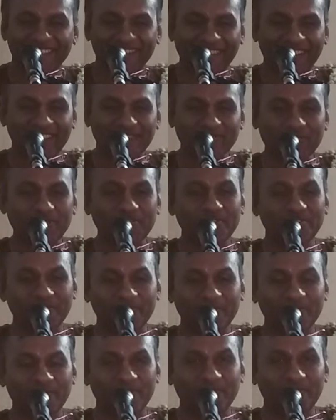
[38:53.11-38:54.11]
Right? So
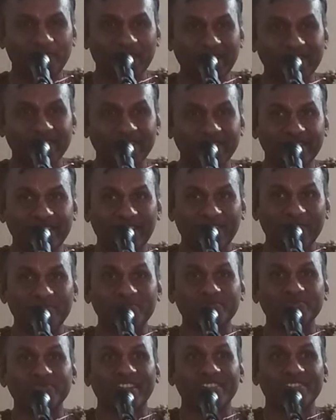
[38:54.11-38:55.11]
Bhaktisiddhanta Thakur
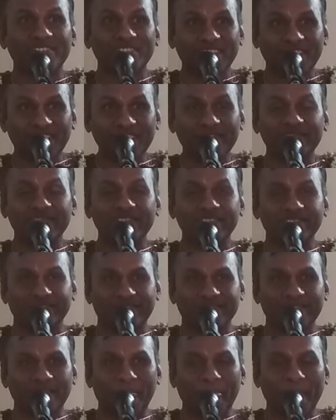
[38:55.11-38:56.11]
used to actually give this
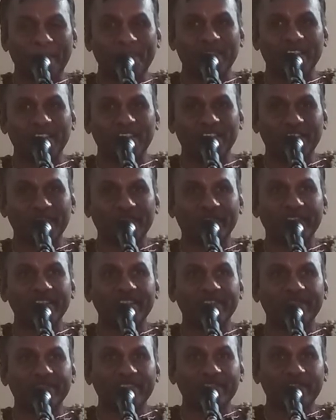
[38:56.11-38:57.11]
in
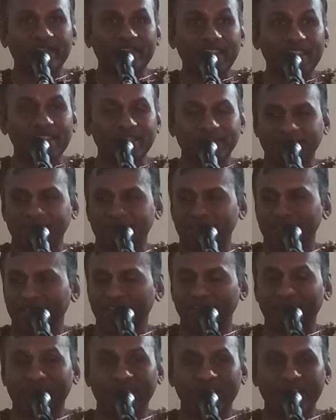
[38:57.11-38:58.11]
different ways,
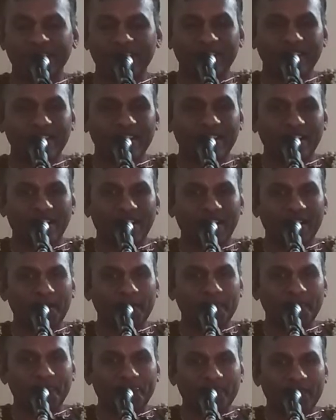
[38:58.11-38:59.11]
different
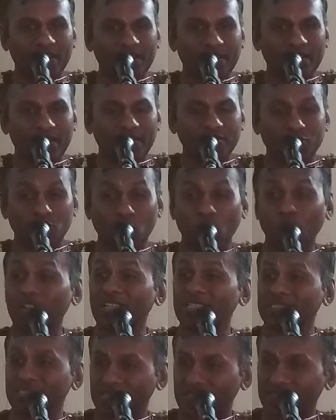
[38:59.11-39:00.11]

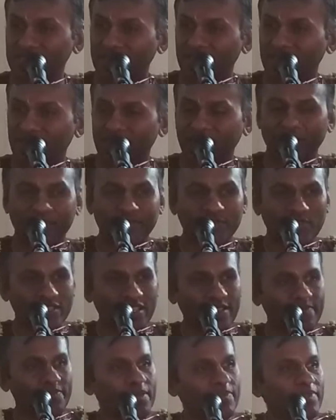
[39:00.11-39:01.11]
stories, so
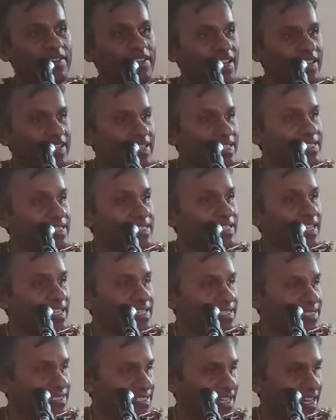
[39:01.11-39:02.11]
that people can easily
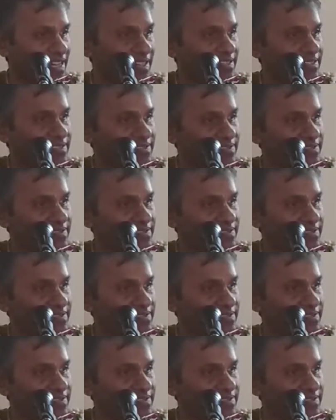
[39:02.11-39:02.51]
understand.